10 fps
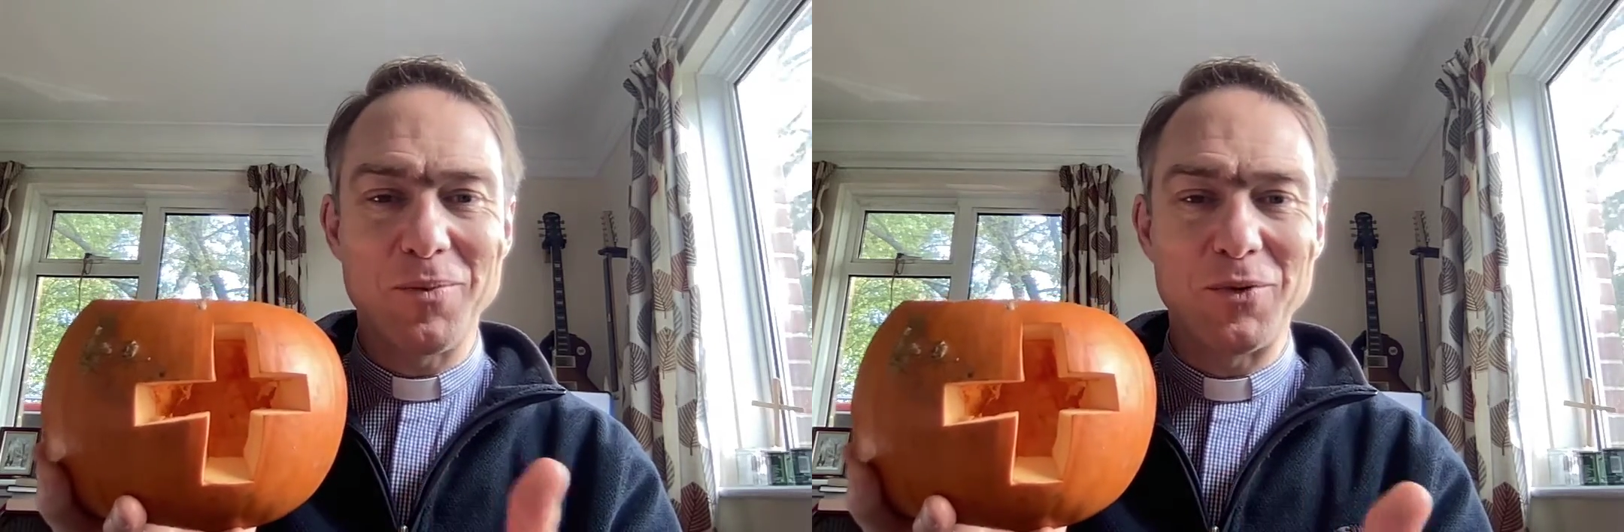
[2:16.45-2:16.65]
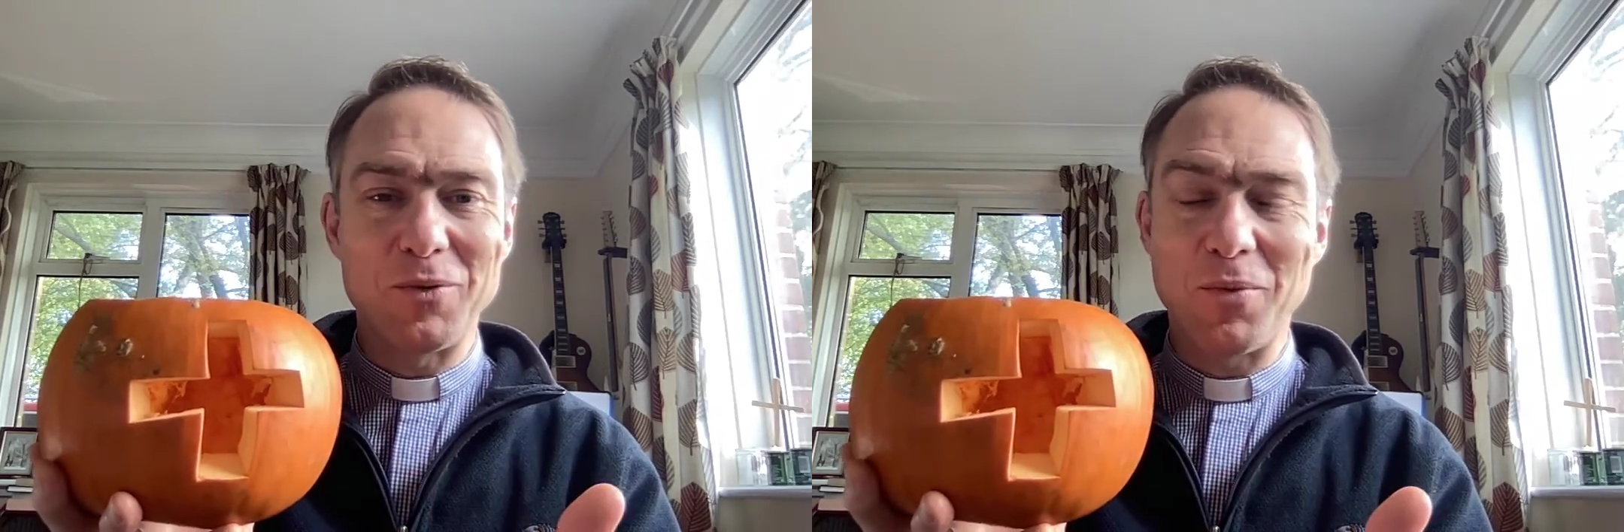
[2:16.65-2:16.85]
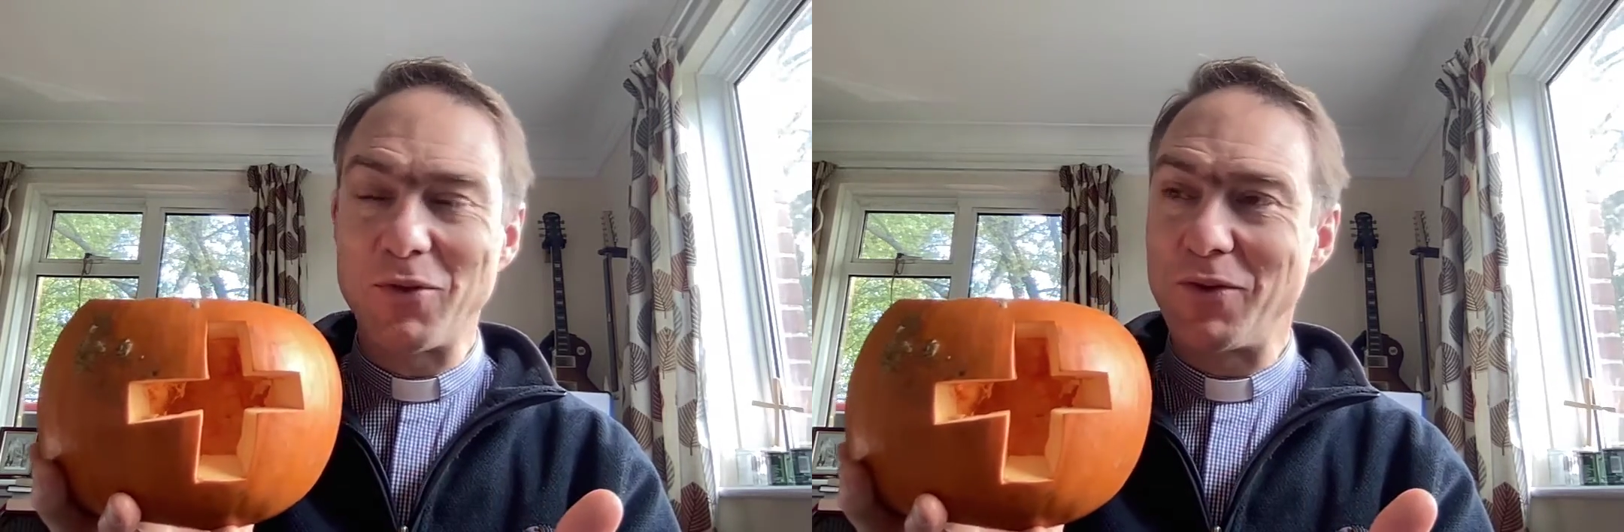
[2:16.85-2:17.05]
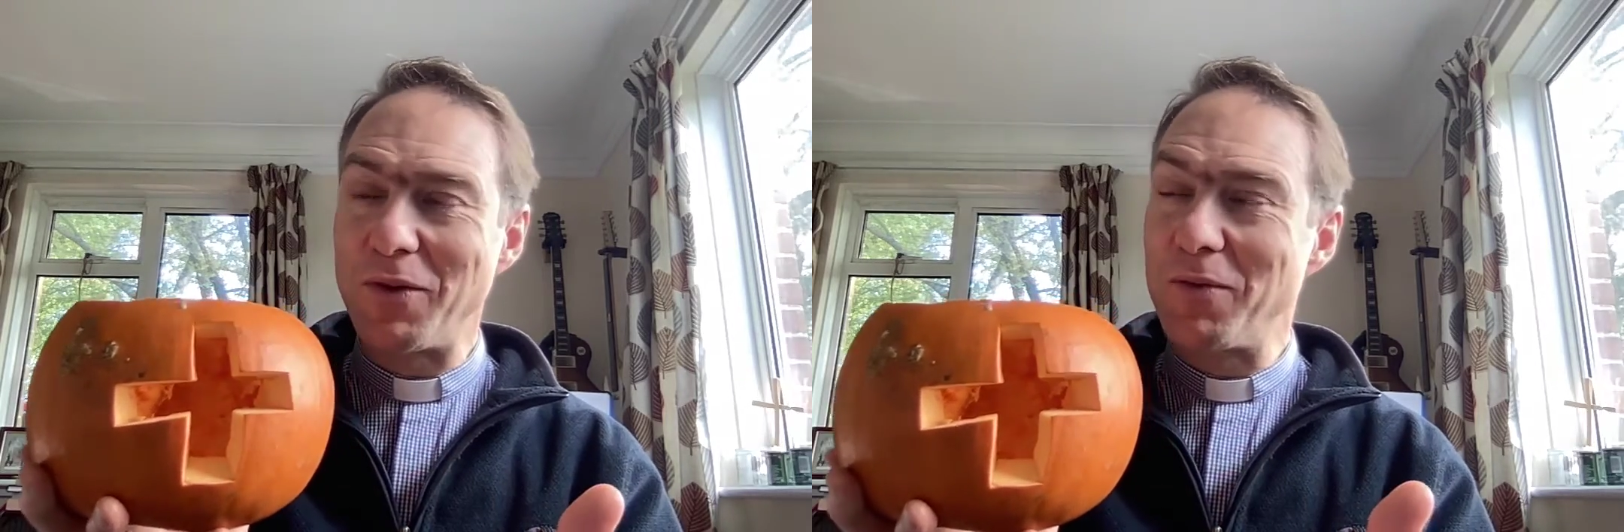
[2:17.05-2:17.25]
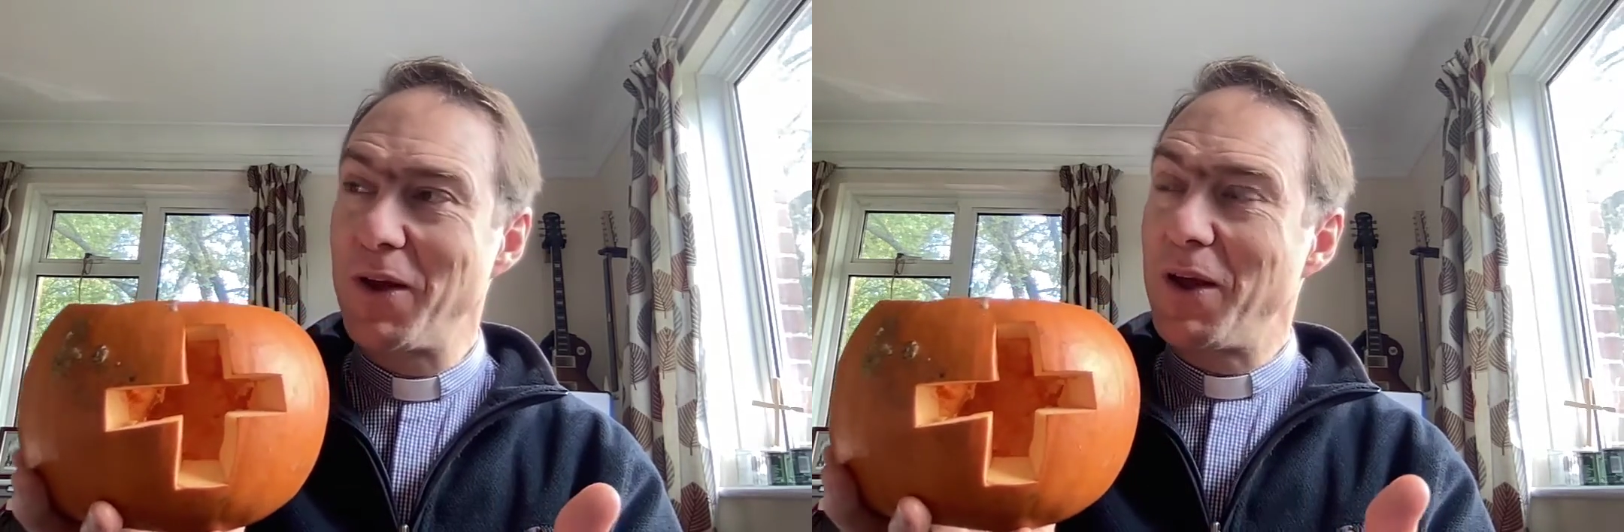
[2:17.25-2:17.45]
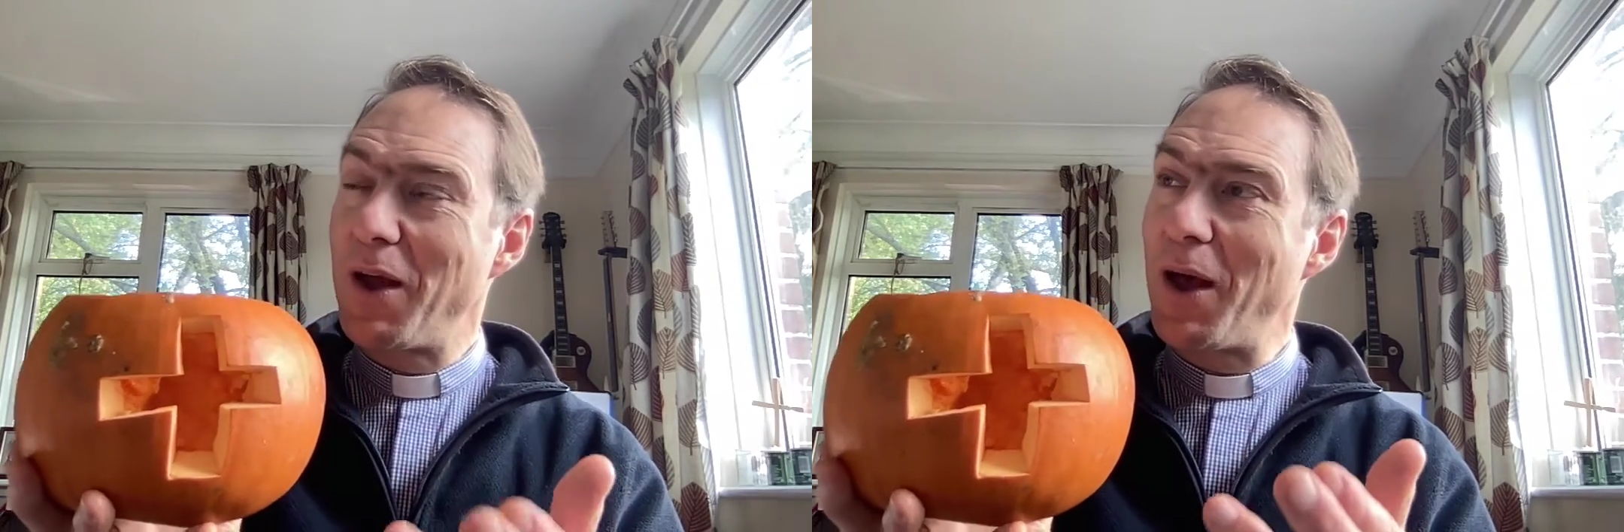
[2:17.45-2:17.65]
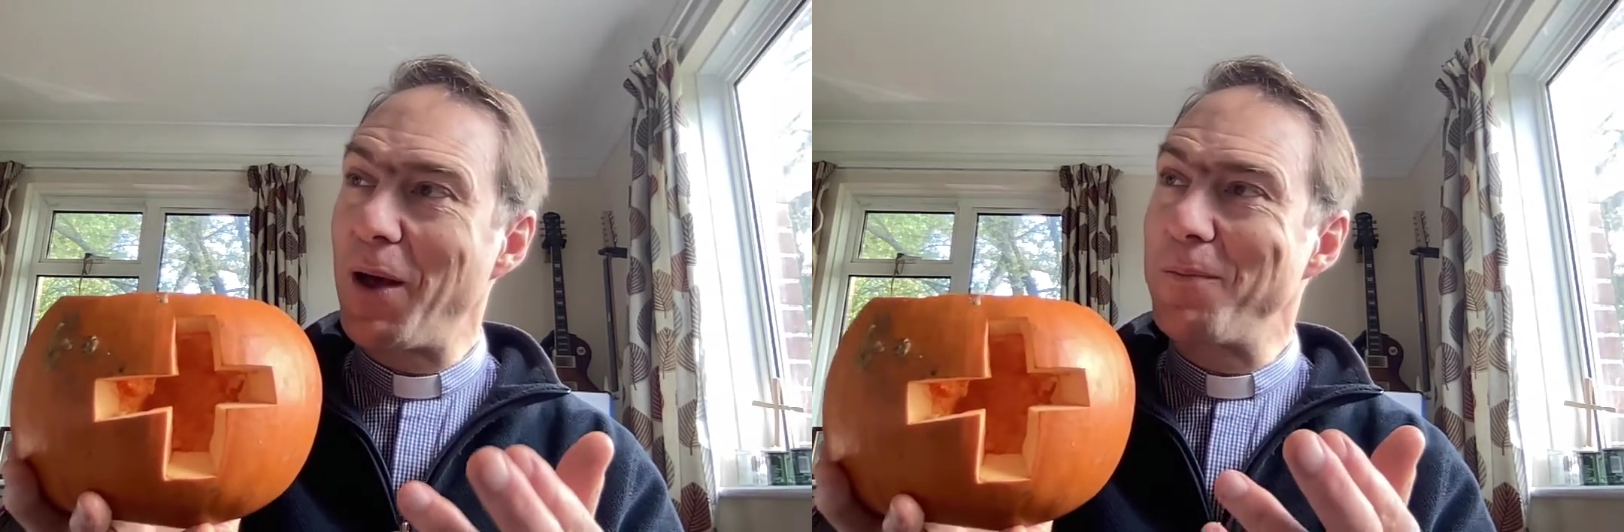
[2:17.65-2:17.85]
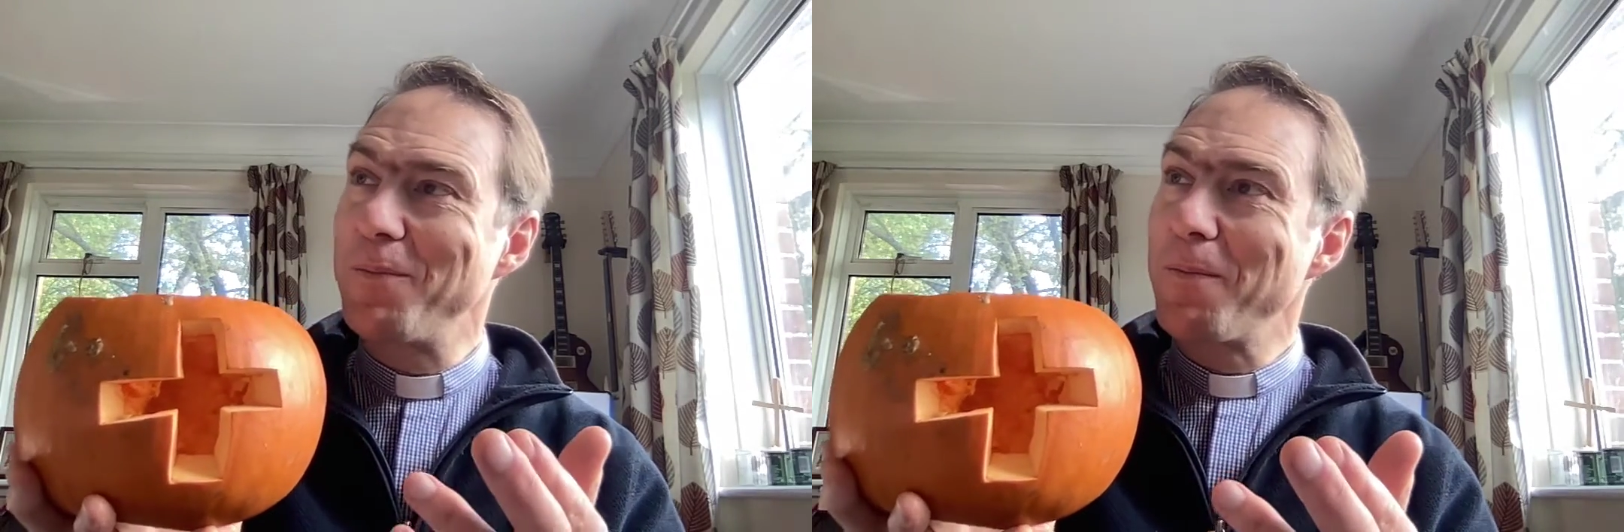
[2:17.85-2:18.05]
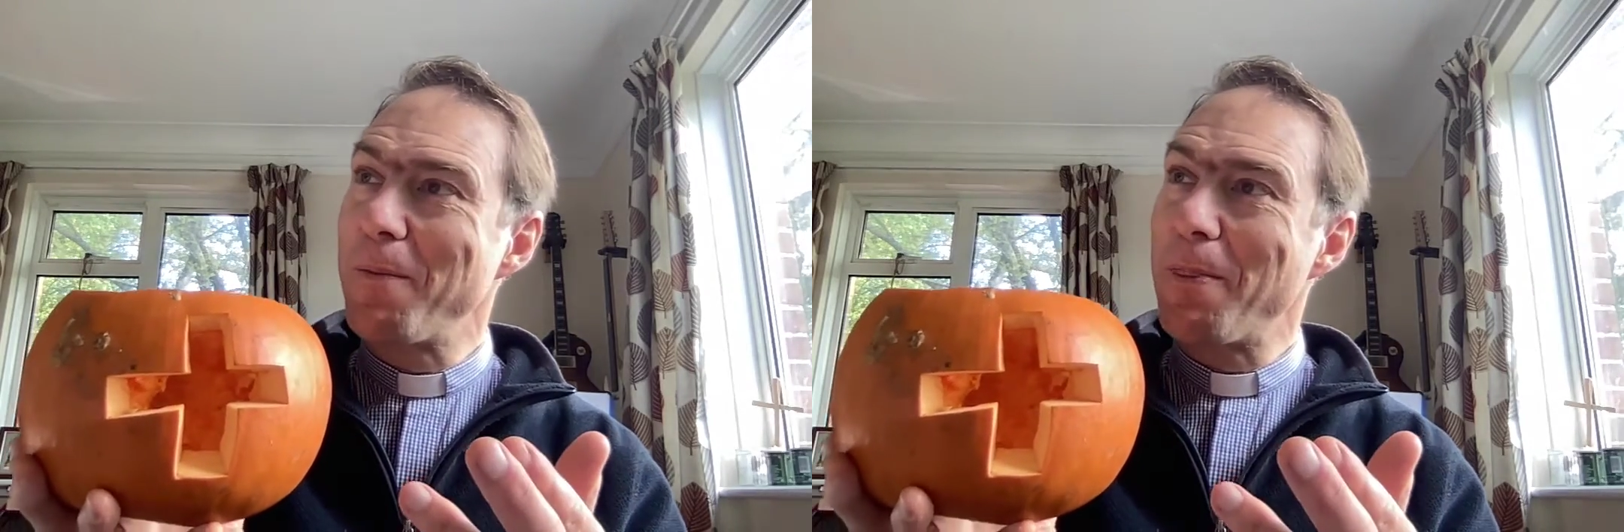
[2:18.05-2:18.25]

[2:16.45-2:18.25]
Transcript: which is positive. Um,